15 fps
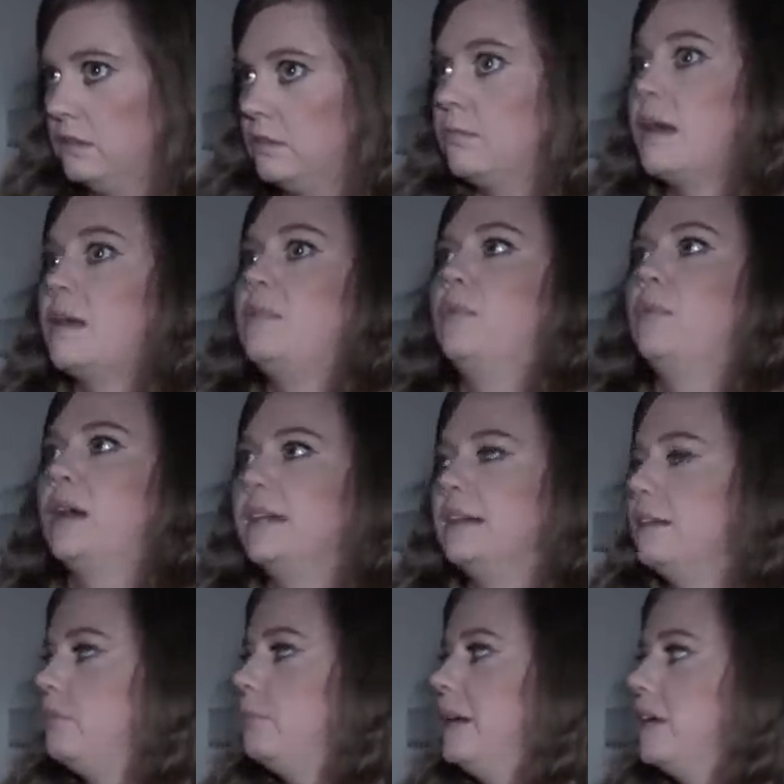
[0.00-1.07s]
Maybe one a
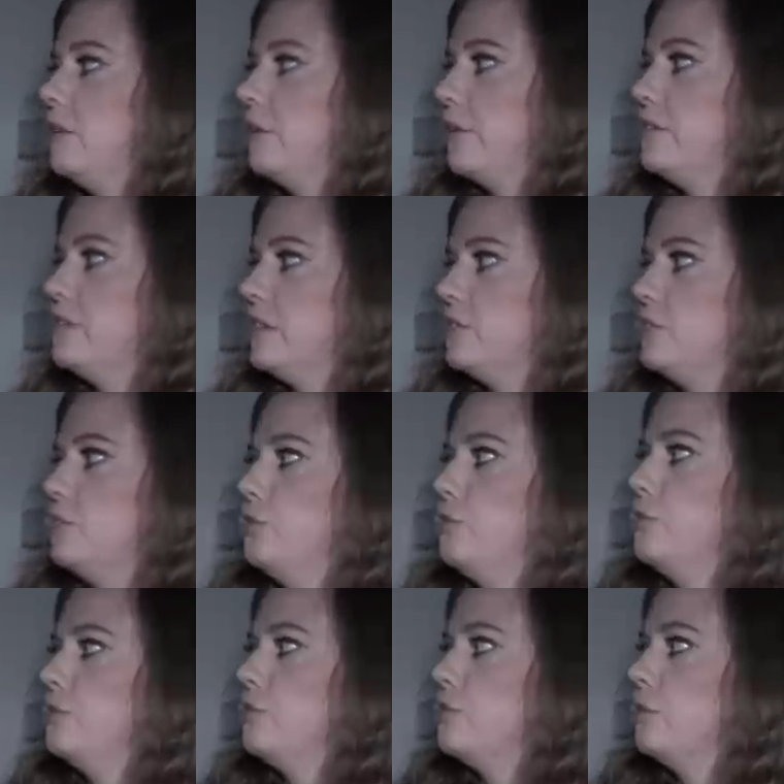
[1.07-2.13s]
little bit closer
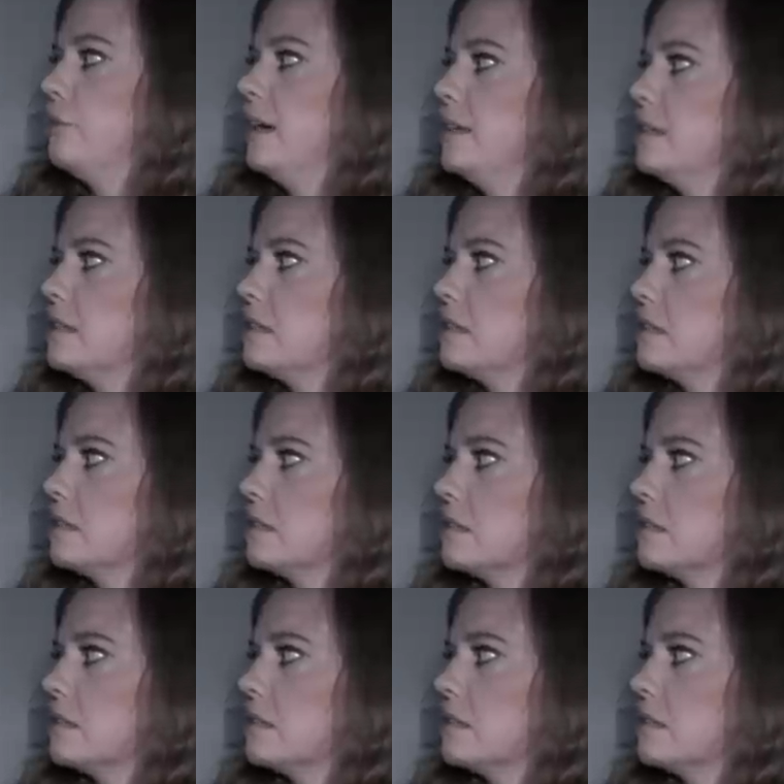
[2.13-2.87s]
to, to us?